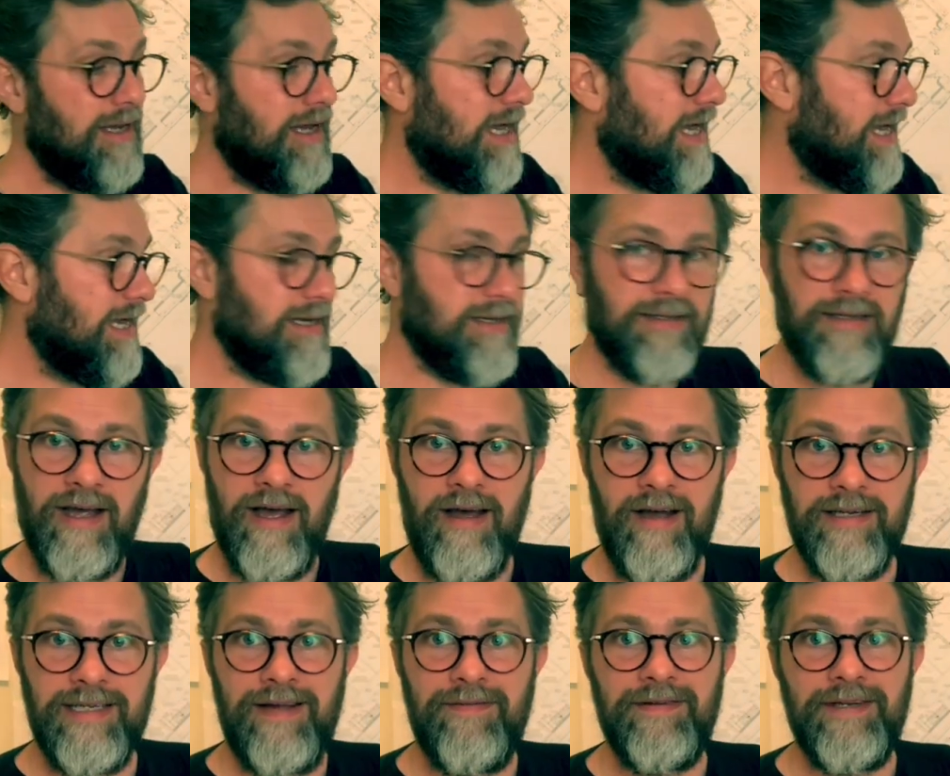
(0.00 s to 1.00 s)
And a
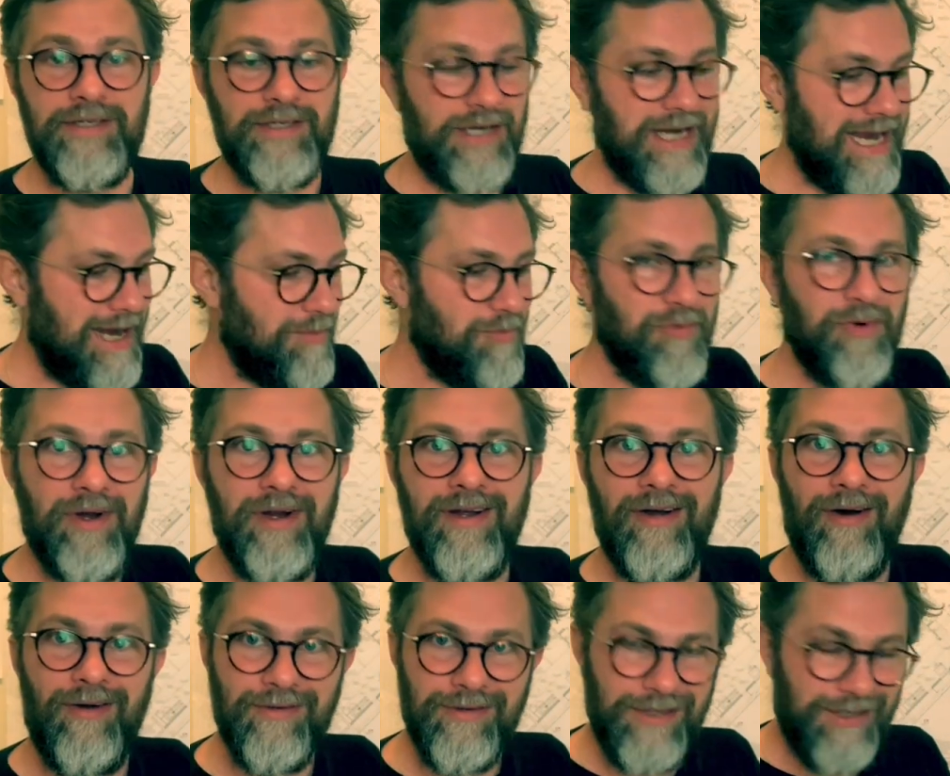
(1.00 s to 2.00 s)
high definition camera
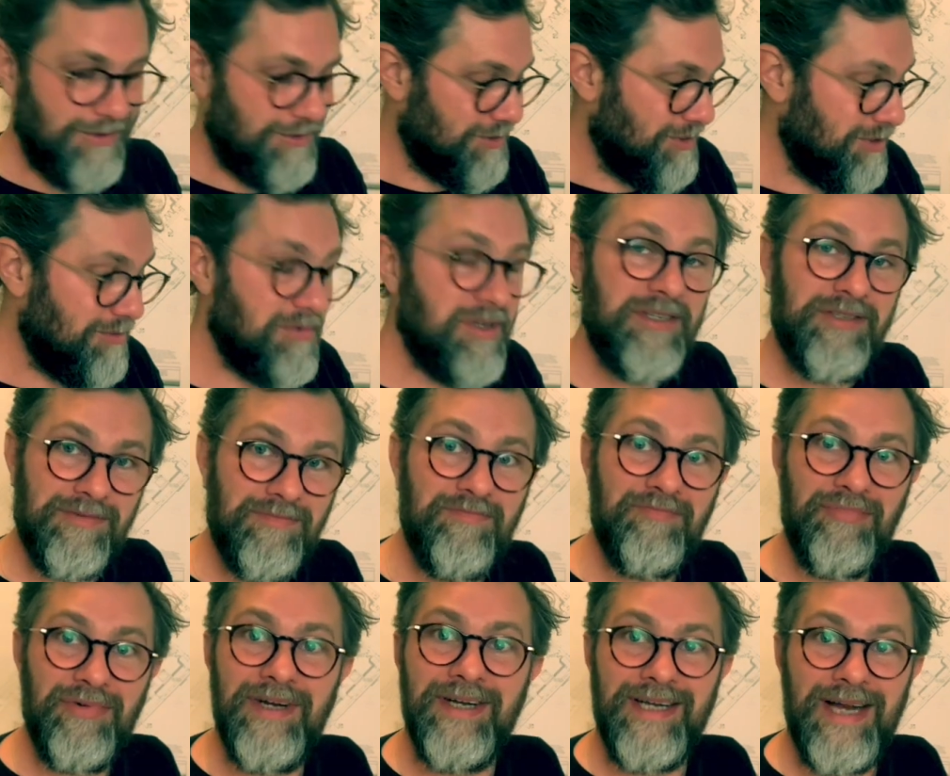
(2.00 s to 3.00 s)
on YouTube, it's
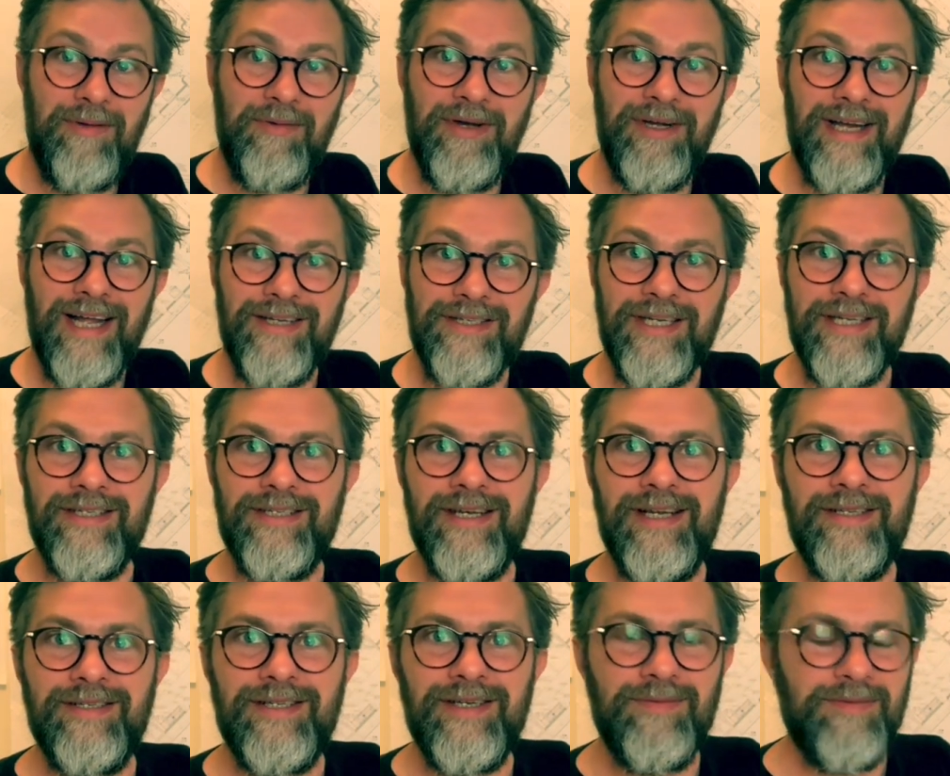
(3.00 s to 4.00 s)
pretty damn good actually
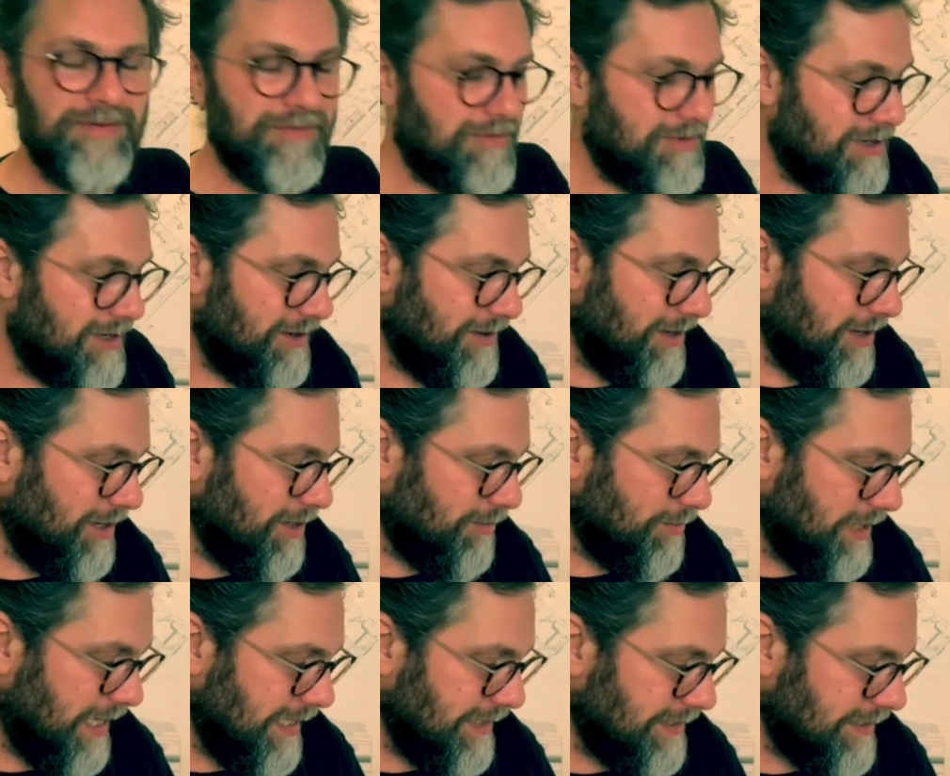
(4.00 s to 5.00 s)
in terms of an
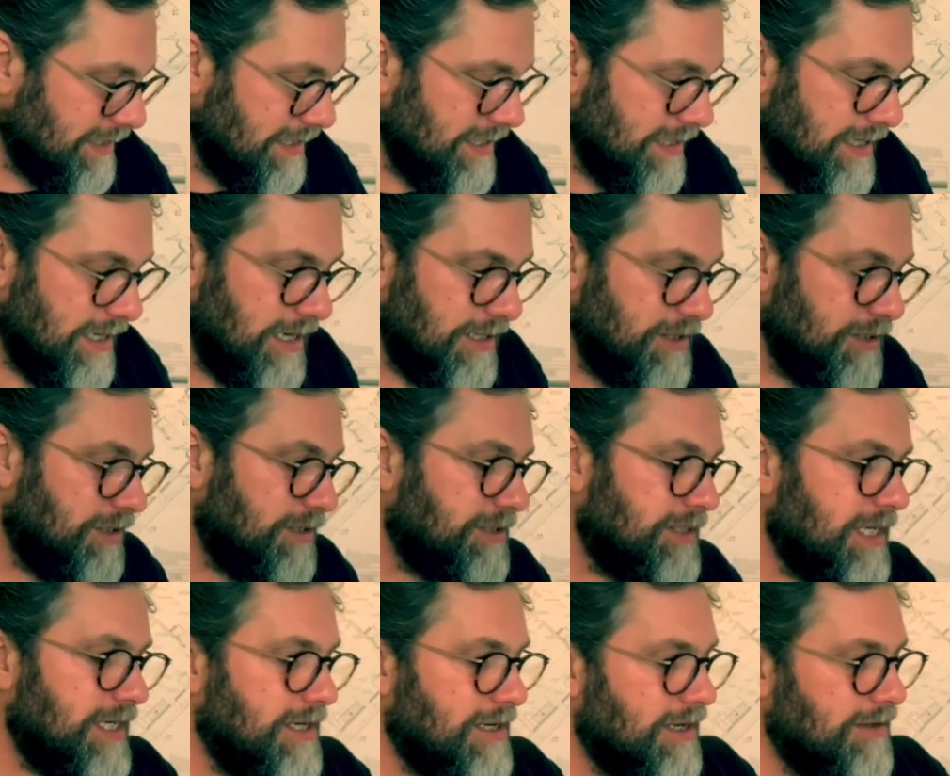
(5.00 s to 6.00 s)
update. And you can
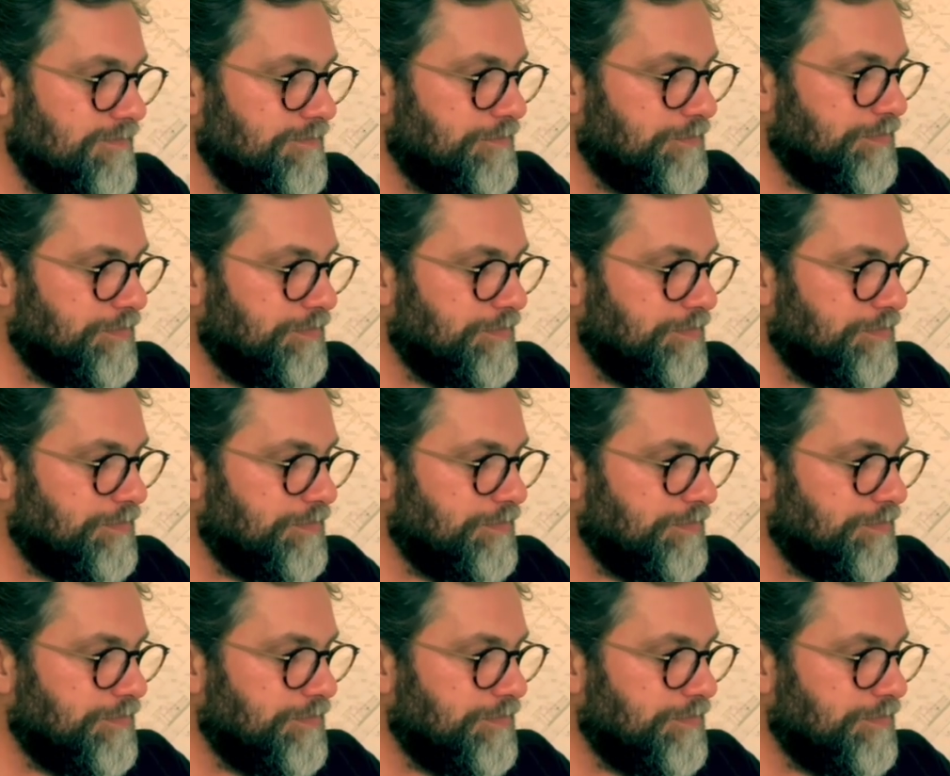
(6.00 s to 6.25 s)
see, you know,